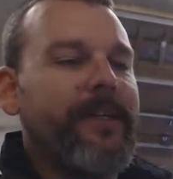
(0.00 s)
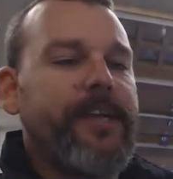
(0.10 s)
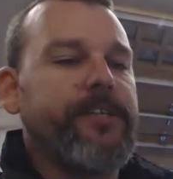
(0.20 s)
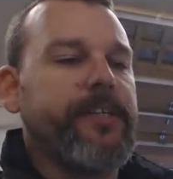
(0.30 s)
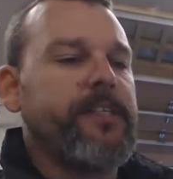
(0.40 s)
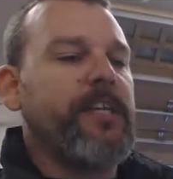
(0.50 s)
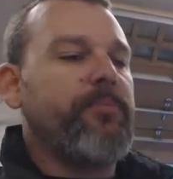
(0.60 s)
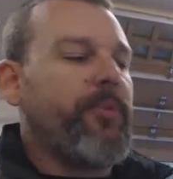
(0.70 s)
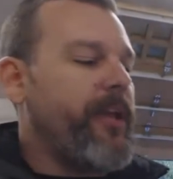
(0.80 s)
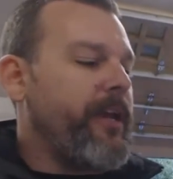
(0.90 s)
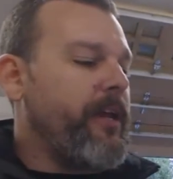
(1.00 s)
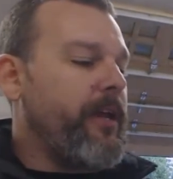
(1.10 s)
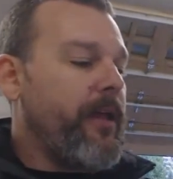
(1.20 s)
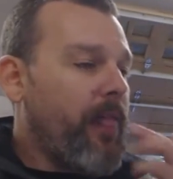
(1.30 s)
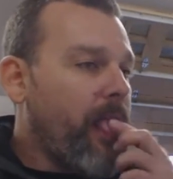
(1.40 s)
As you can see, plenty
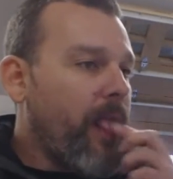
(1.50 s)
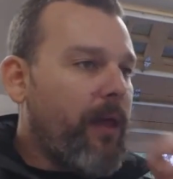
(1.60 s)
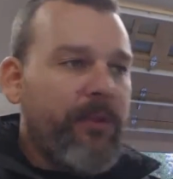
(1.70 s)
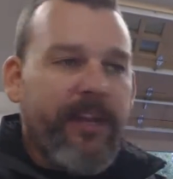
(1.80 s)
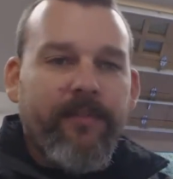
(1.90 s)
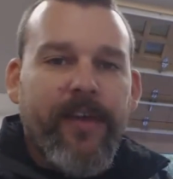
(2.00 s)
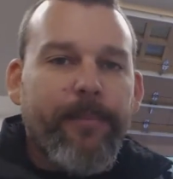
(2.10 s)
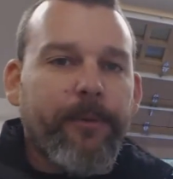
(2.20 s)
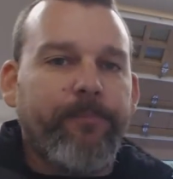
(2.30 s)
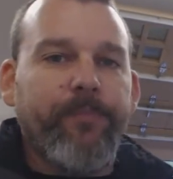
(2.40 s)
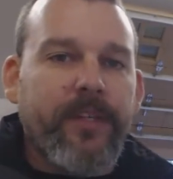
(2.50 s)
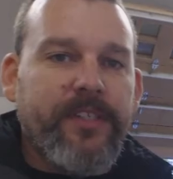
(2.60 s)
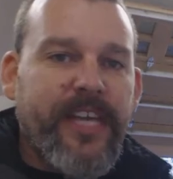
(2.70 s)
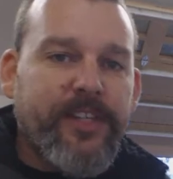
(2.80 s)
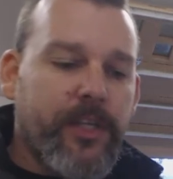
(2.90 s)
of vapor,
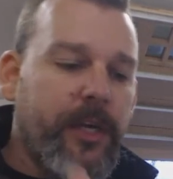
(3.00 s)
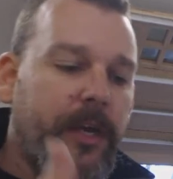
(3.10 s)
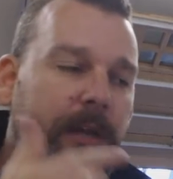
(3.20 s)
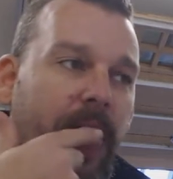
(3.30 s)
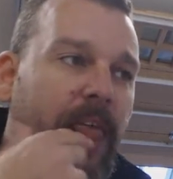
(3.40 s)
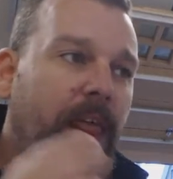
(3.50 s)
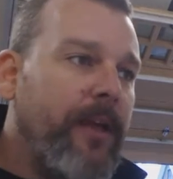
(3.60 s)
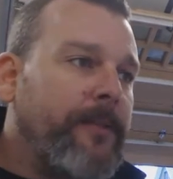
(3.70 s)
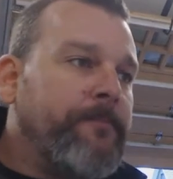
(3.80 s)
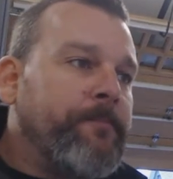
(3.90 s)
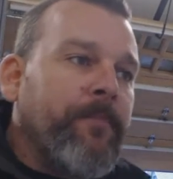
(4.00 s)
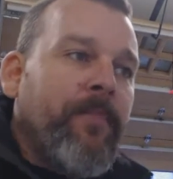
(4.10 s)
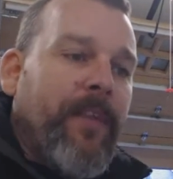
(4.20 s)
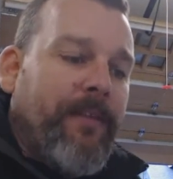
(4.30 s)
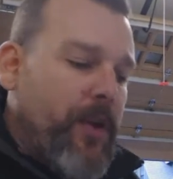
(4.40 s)
tastes good.
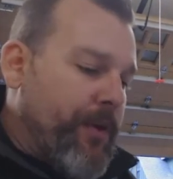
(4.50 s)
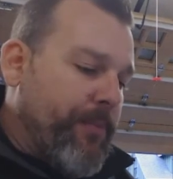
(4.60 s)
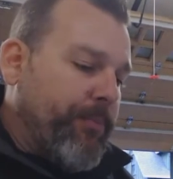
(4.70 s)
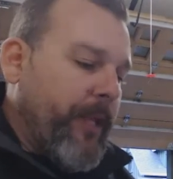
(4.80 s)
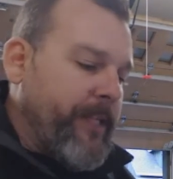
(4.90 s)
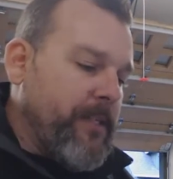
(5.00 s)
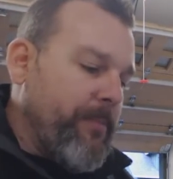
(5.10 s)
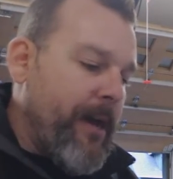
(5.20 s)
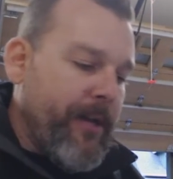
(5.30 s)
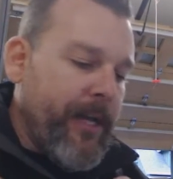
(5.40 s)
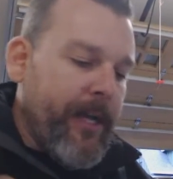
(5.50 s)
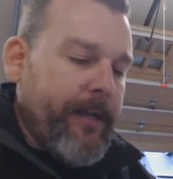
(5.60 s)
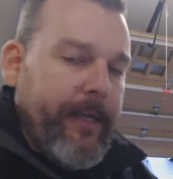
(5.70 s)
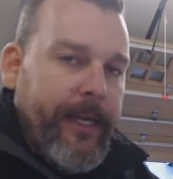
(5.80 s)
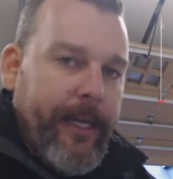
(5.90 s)
No complaints about
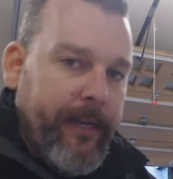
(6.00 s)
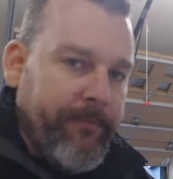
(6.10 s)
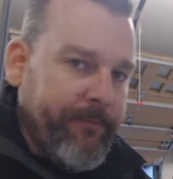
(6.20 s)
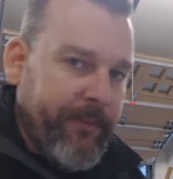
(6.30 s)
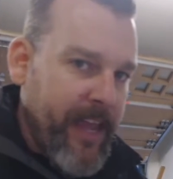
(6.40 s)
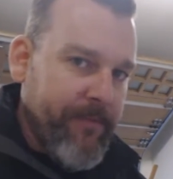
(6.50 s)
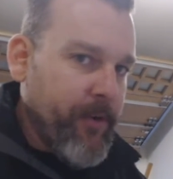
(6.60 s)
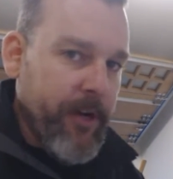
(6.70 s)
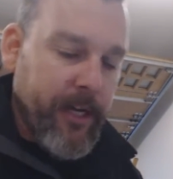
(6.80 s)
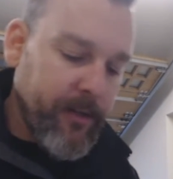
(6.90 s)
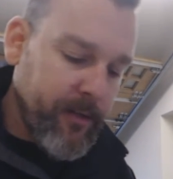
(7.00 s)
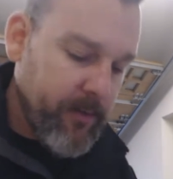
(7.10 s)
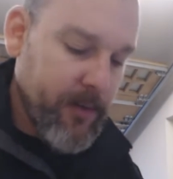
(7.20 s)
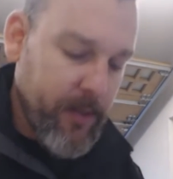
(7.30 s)
any flavoring